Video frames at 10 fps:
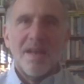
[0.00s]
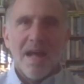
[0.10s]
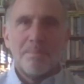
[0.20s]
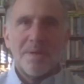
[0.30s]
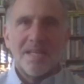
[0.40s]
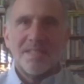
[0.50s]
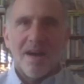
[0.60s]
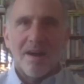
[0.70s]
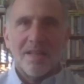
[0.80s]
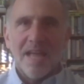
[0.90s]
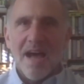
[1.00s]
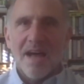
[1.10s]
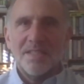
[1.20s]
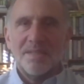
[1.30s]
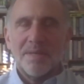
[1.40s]
not being entirely
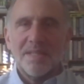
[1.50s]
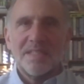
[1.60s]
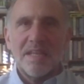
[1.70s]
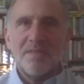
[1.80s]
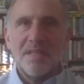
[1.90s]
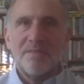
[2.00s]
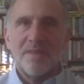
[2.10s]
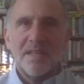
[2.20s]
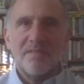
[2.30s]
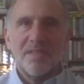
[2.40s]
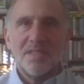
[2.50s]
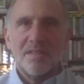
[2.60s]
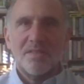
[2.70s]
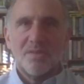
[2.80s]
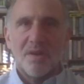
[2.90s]
honest about the safety and effectiveness of
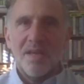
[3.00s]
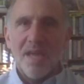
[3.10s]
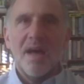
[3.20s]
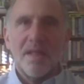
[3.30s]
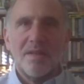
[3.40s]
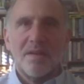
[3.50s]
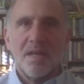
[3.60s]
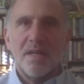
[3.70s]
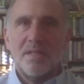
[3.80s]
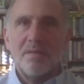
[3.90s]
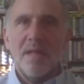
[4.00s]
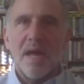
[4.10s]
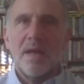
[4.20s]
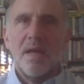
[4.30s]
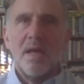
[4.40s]
their drug, yeah, they're going to do that.